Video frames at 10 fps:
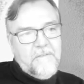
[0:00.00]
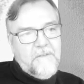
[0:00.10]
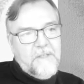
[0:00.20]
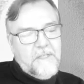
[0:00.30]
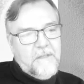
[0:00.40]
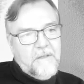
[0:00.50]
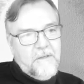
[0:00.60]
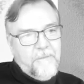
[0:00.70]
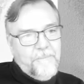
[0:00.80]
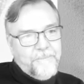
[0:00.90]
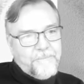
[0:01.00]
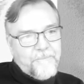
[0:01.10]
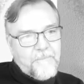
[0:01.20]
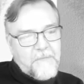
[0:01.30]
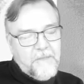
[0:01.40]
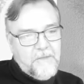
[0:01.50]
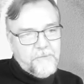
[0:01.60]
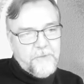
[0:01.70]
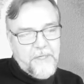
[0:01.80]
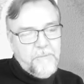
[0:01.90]

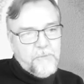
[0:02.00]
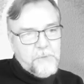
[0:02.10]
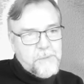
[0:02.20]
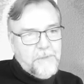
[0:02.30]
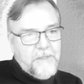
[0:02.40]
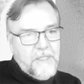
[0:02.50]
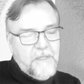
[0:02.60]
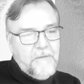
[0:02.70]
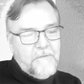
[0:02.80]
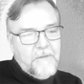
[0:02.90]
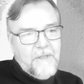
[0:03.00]
these frames, which you'll need.